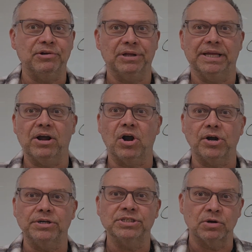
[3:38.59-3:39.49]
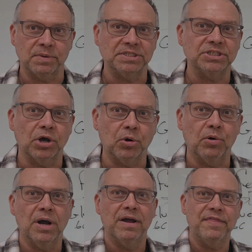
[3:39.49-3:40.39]
really hard, so much
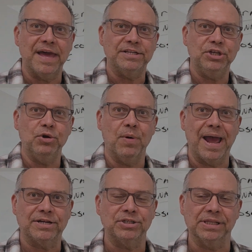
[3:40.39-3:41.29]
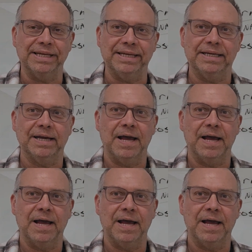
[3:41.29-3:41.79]
so that you actually,